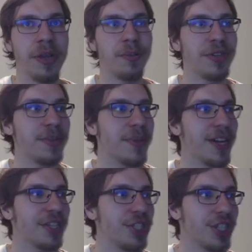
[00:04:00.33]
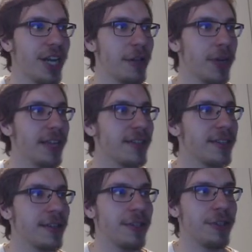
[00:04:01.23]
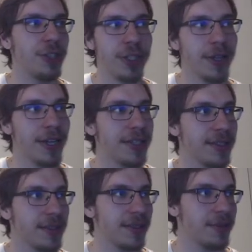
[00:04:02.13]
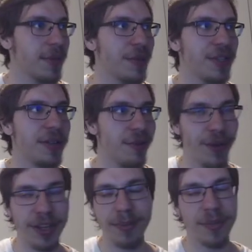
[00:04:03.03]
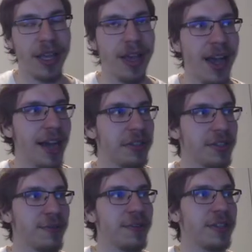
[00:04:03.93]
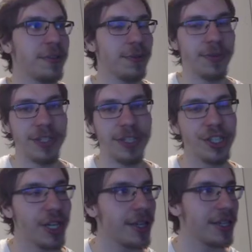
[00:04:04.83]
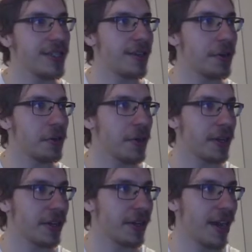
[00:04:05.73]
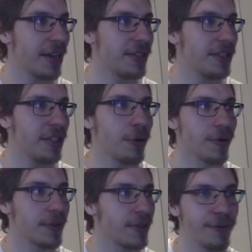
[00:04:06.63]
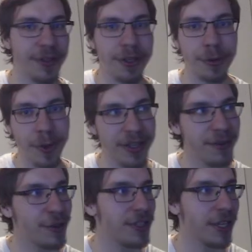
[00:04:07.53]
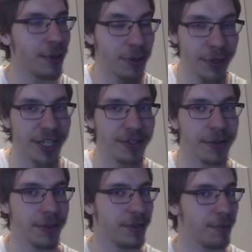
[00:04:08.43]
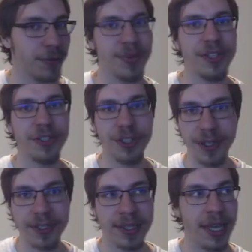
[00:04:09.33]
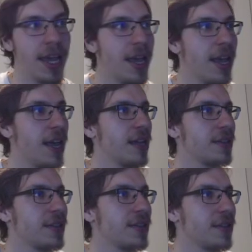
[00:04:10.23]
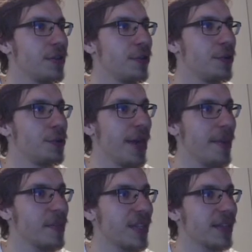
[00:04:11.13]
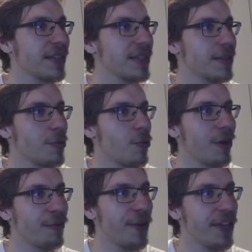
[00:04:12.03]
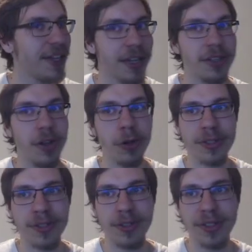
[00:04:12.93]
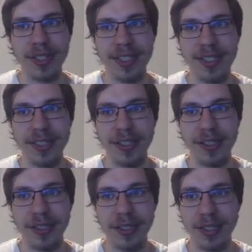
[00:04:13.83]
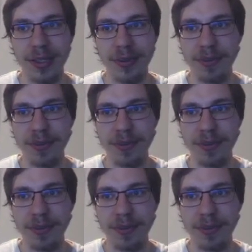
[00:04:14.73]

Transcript: I pretty much allocated and initialized. I mean, if I had something to initialize there, like ID equals something or whatever in the constructor, it would be initialized. So yeah, that's one thing. And also since